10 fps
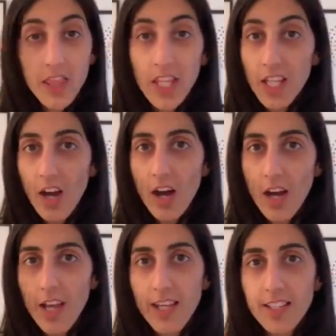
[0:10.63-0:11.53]
the
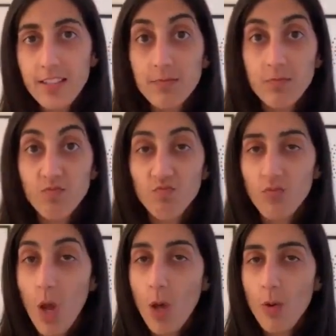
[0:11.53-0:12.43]
eyes.
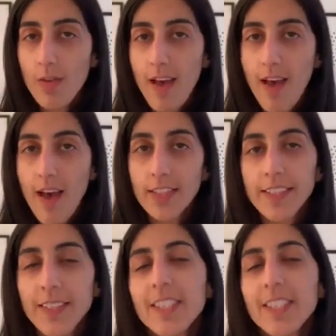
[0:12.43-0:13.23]
Oh yeah.